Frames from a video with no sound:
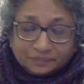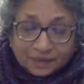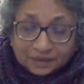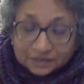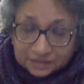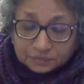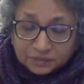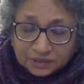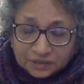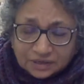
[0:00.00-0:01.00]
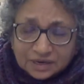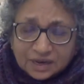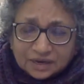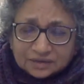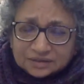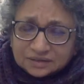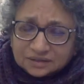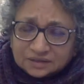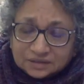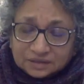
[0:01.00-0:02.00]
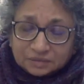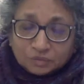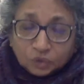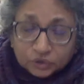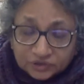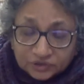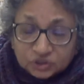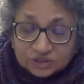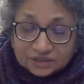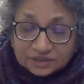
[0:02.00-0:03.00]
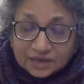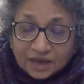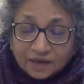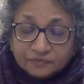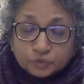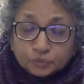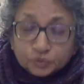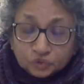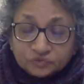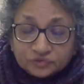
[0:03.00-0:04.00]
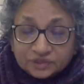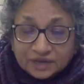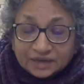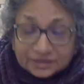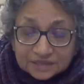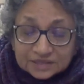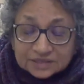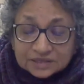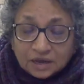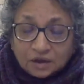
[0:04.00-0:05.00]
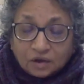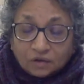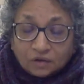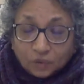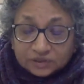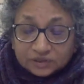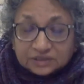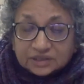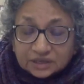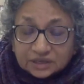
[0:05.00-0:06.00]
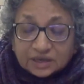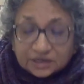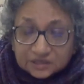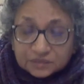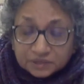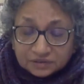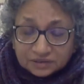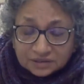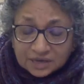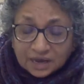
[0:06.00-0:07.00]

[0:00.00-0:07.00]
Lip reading: discipline and the motivation that they have to prove the rightness of what they think and experience.